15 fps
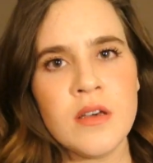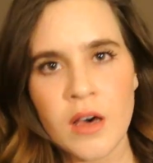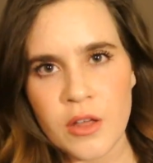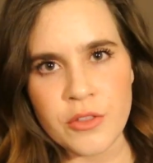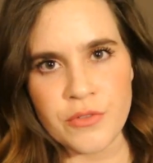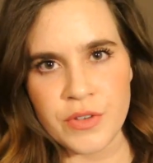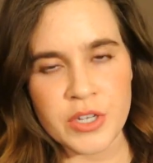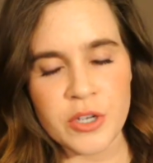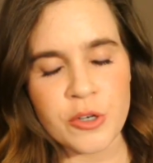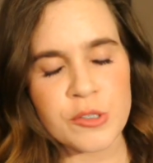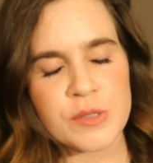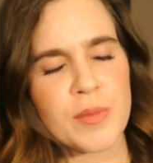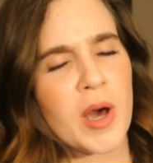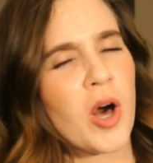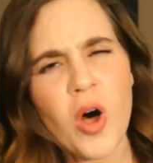other
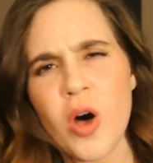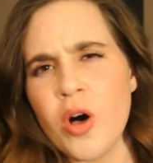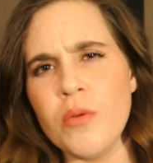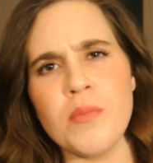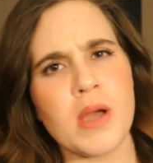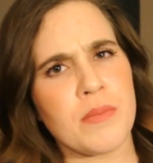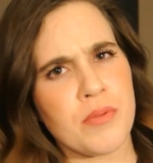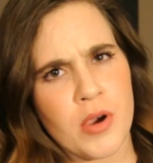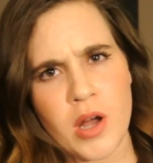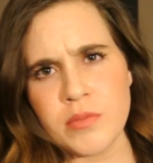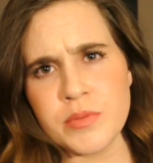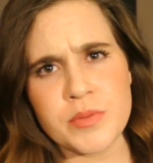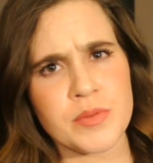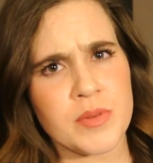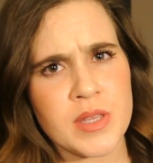videos about all my
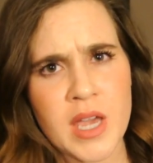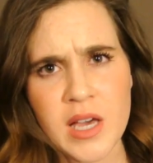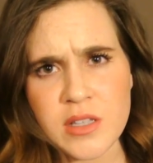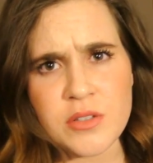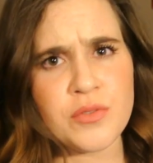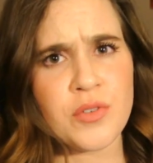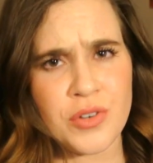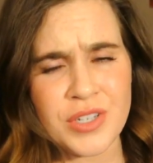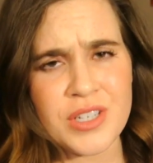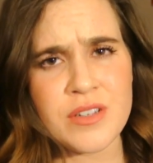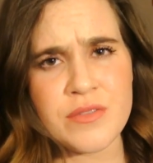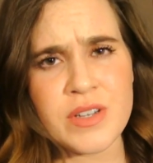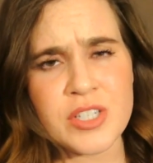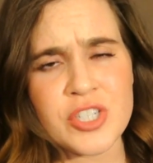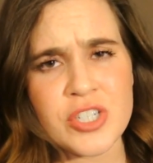problems with California
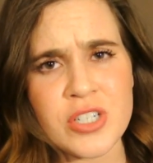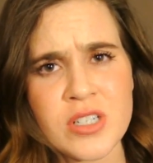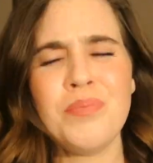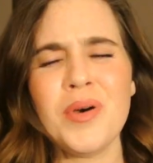Adventure.